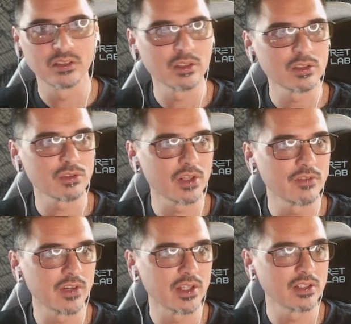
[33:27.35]
Going to try
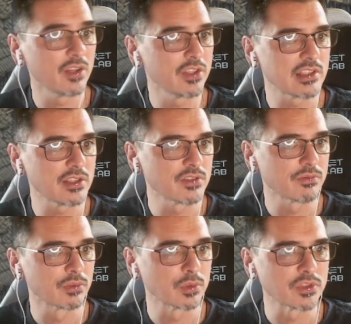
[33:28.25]
and find... Oh, there's lots
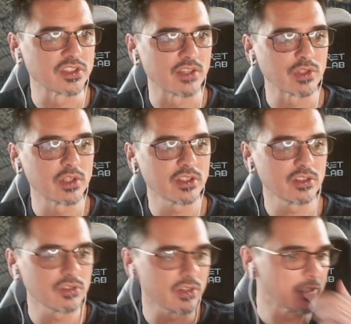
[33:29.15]
of roots and stuff, so he's
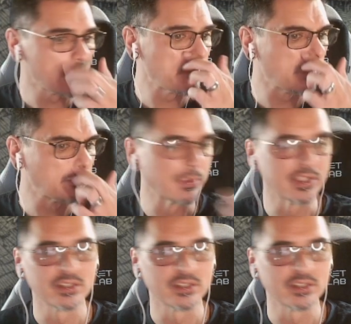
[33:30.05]
going to try and climb up a bit